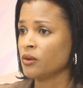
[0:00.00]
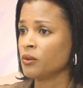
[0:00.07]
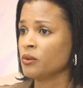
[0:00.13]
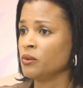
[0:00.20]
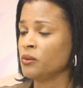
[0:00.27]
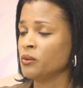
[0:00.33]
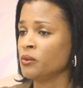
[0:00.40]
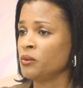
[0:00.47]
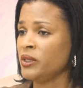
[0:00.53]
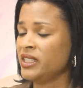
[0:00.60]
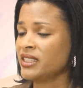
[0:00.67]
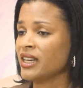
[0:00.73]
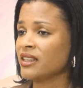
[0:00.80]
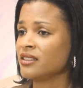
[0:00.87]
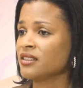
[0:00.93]
We
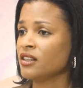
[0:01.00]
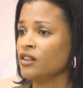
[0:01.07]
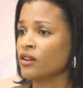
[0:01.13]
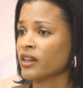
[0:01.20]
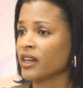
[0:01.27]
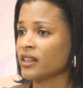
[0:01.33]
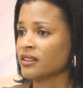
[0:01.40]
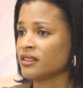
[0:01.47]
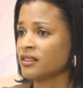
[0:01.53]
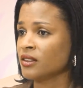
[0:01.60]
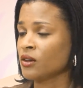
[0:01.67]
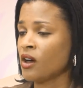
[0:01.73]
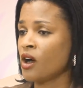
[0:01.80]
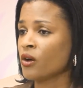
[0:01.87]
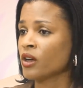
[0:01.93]
tend to look at
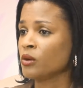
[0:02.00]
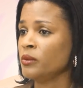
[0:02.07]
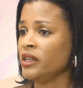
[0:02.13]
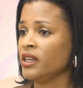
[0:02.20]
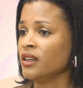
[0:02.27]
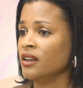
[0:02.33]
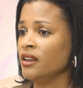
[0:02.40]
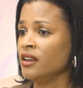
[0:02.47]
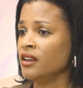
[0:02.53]
how can we